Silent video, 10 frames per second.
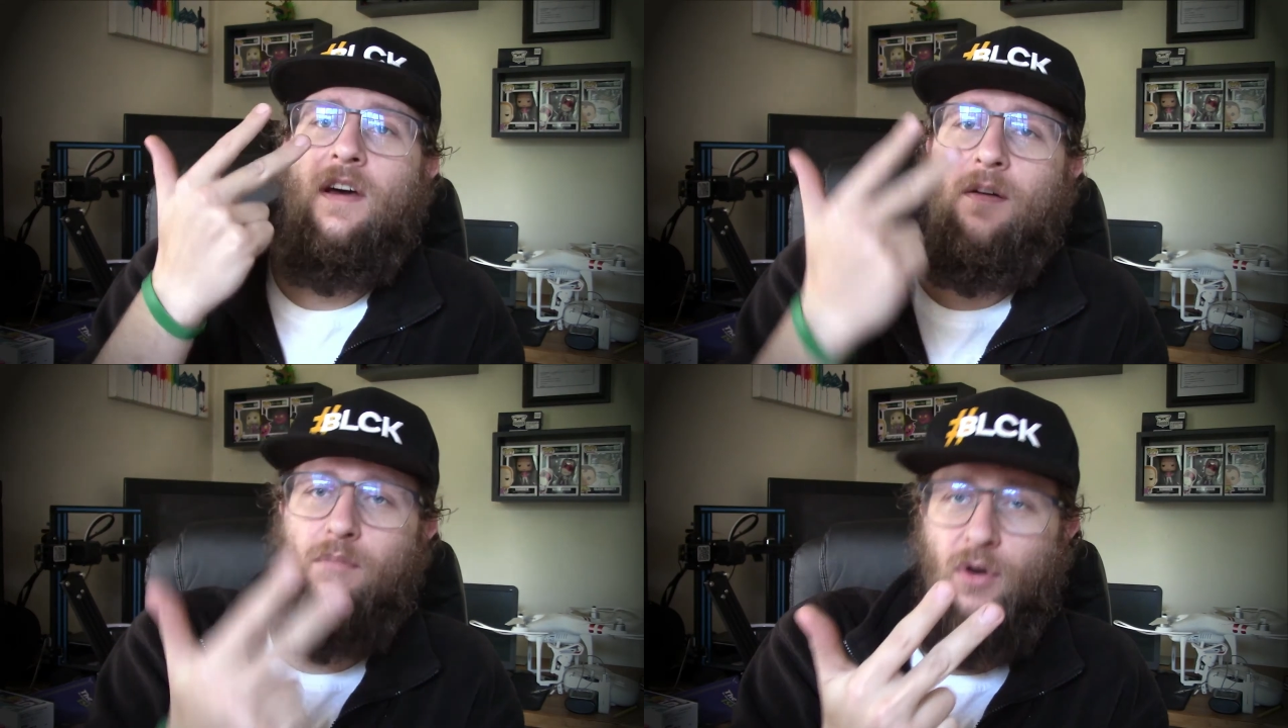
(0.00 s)

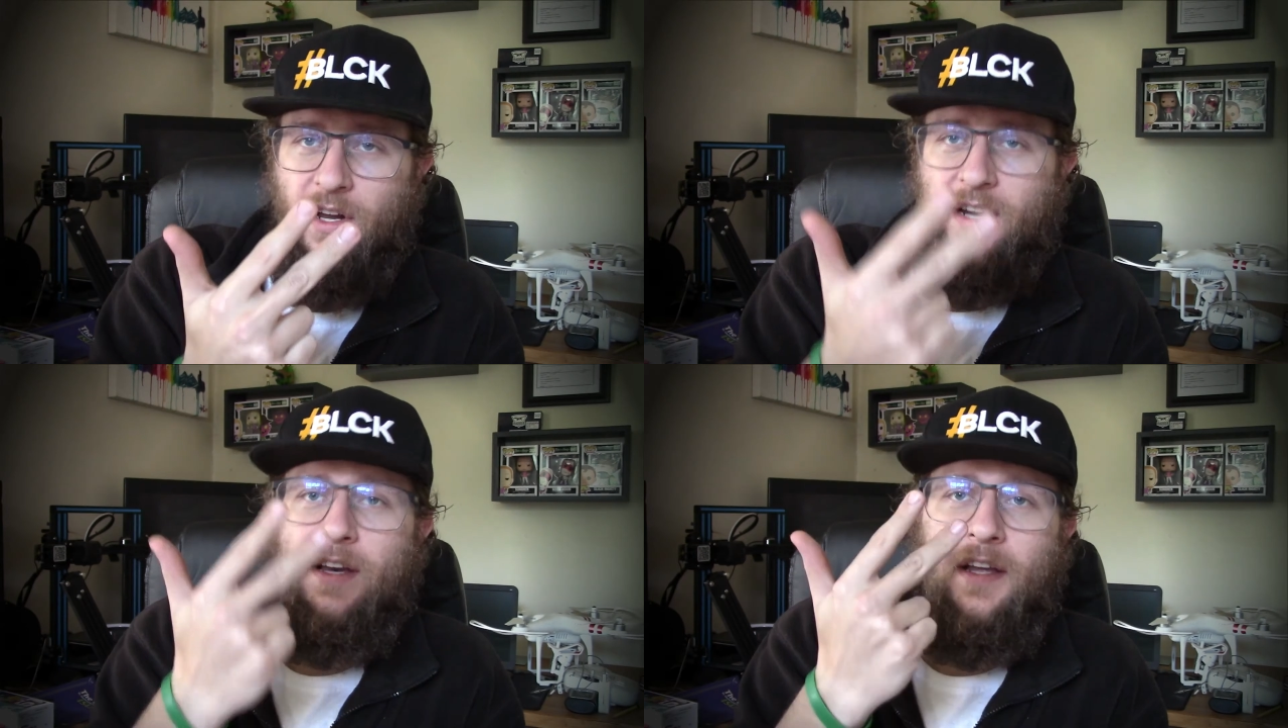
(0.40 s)

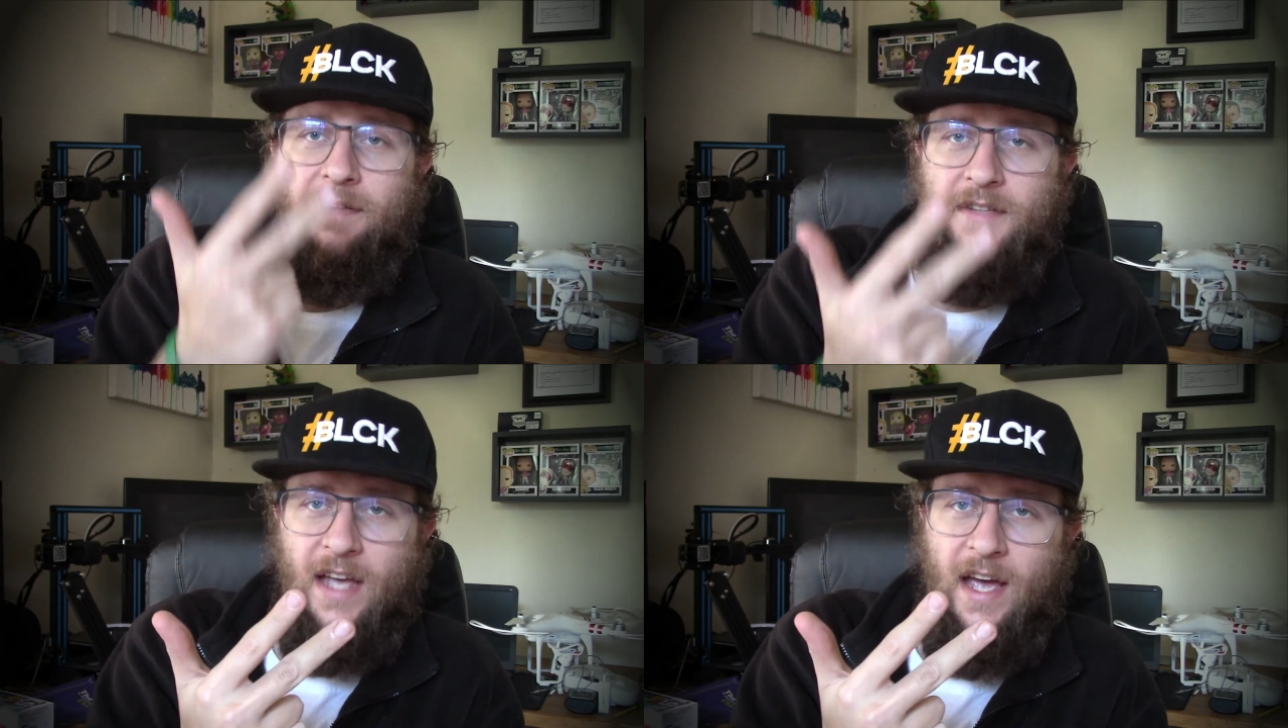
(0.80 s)
Bullet
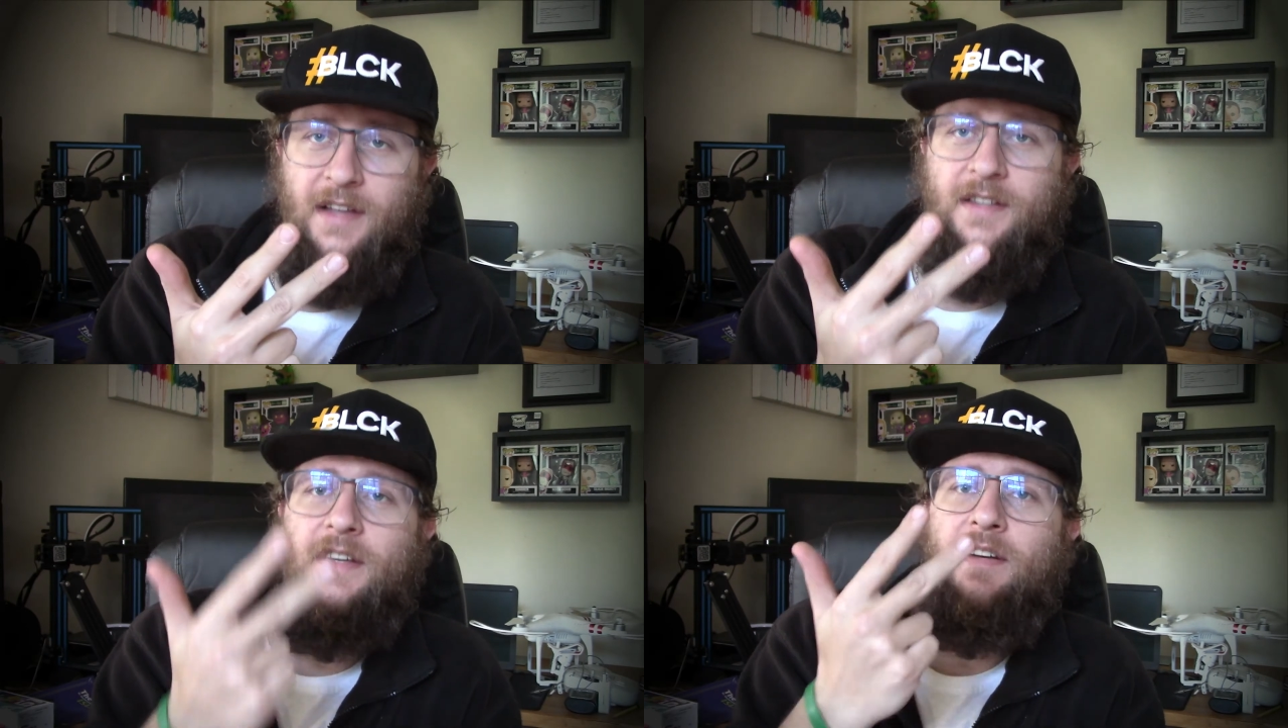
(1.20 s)
leaves
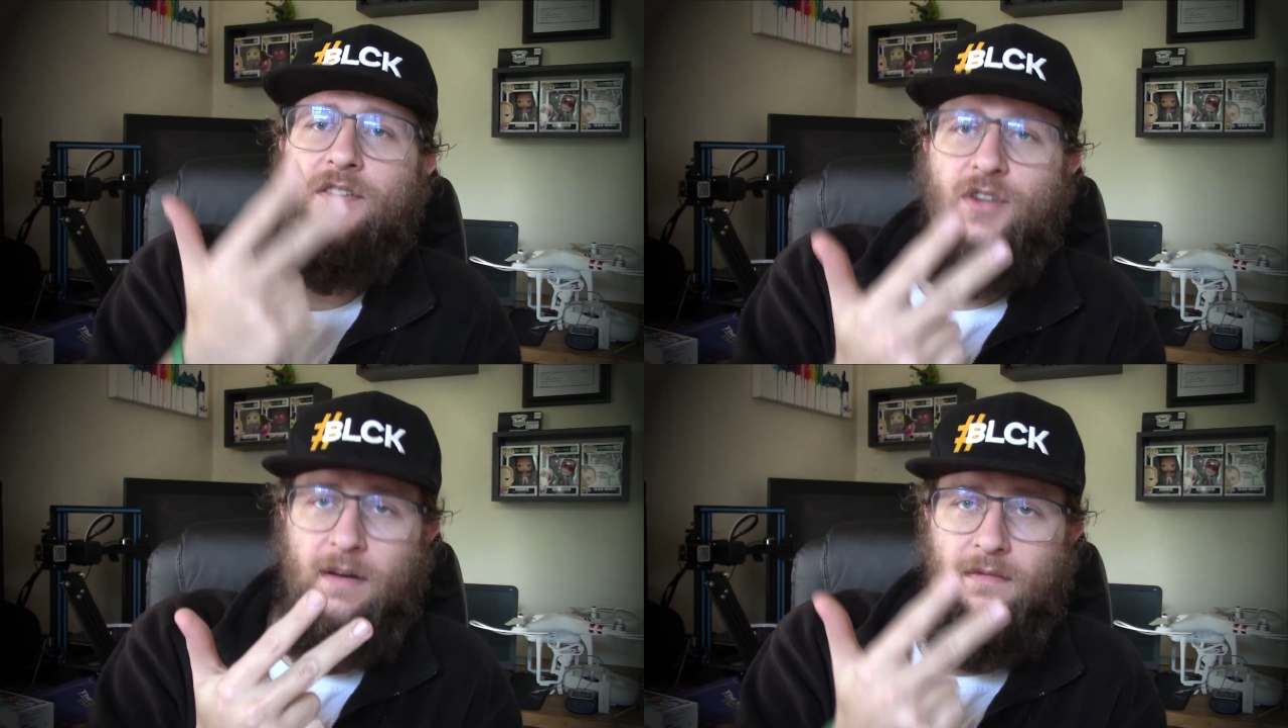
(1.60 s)
casing,
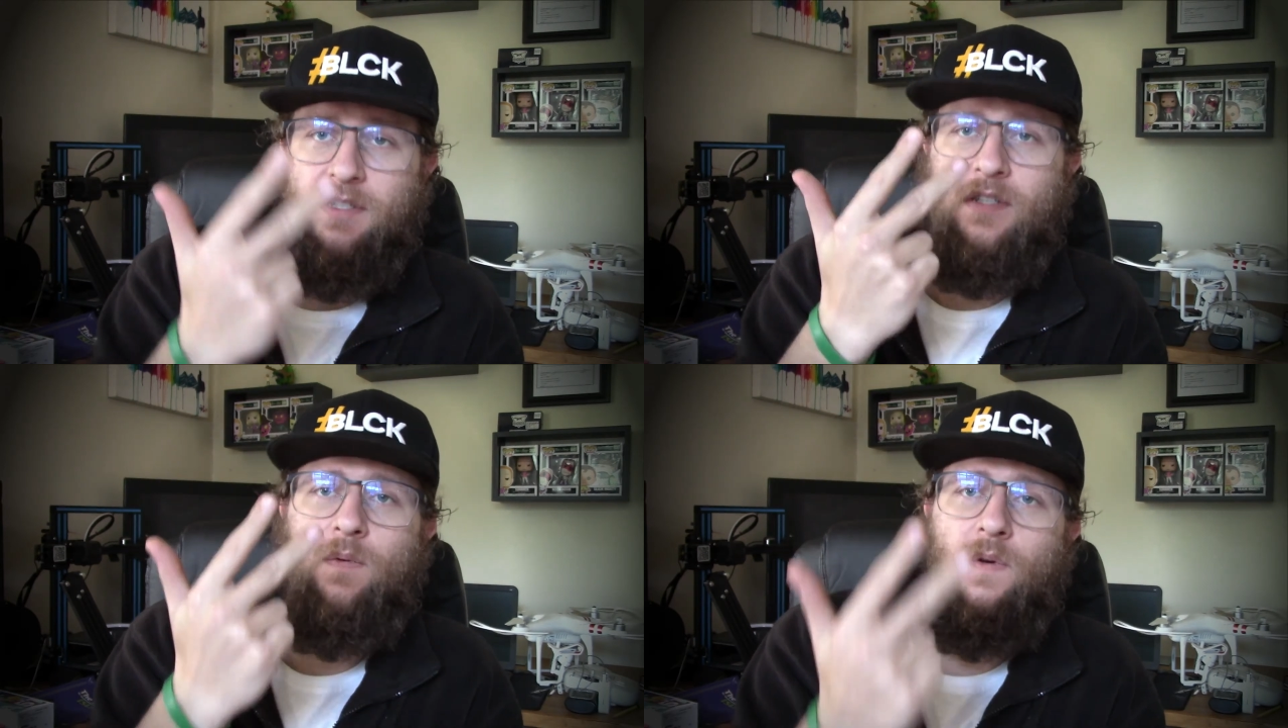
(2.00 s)
travels
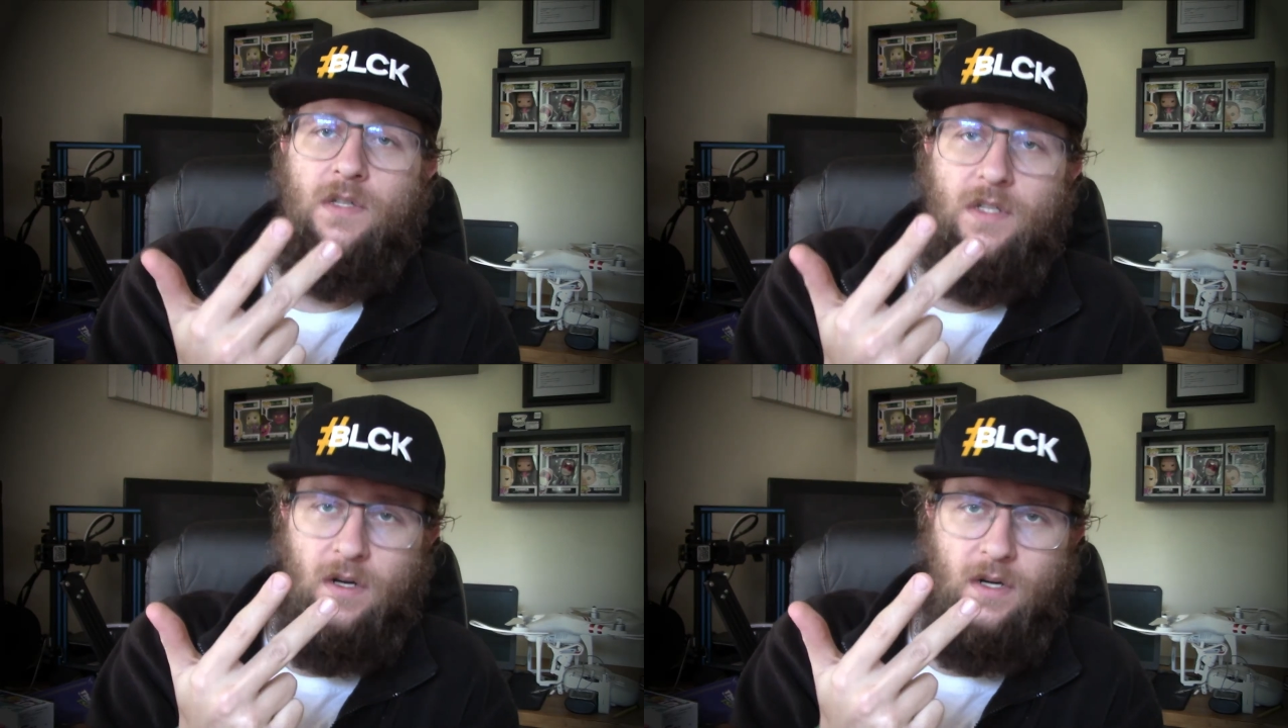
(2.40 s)
towards
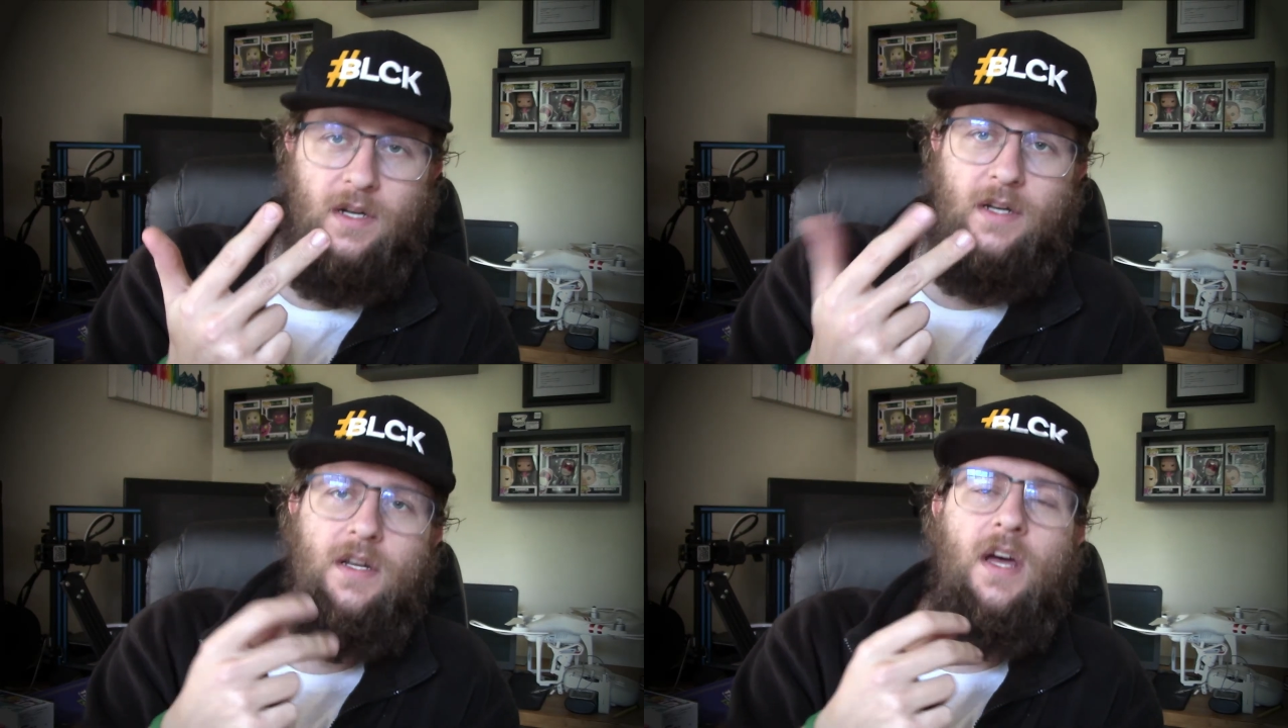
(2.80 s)

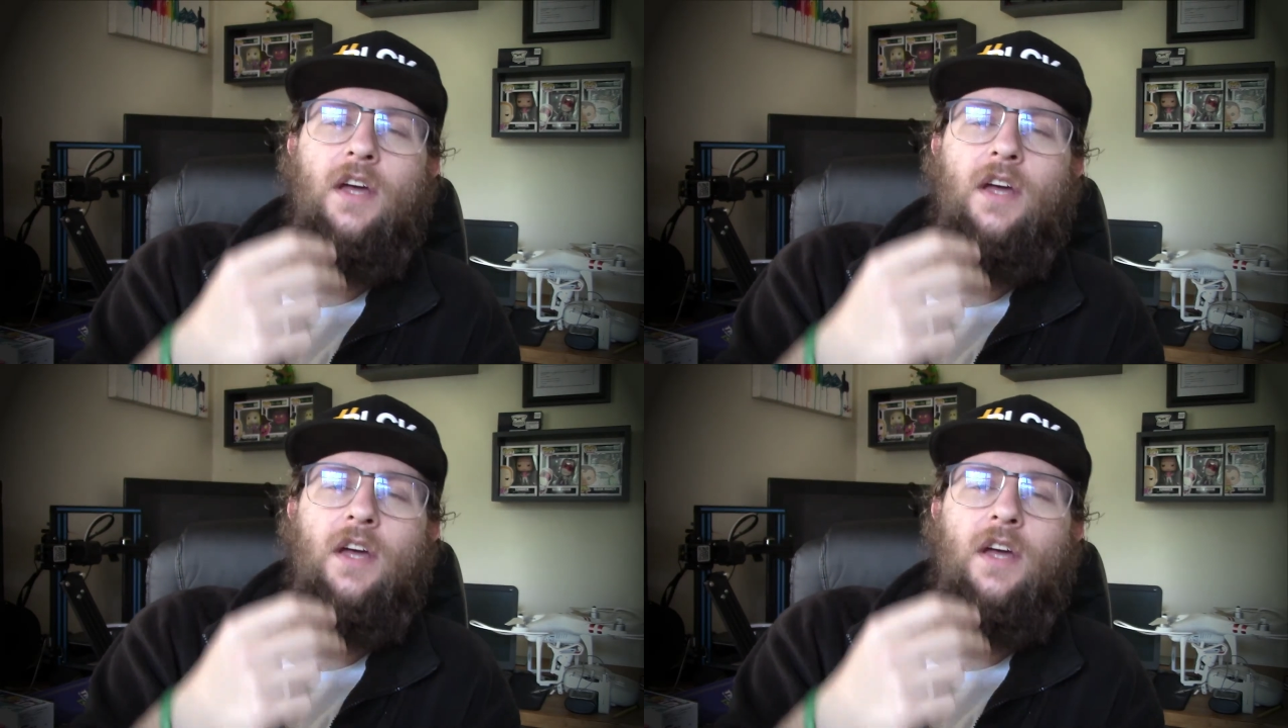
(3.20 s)
target.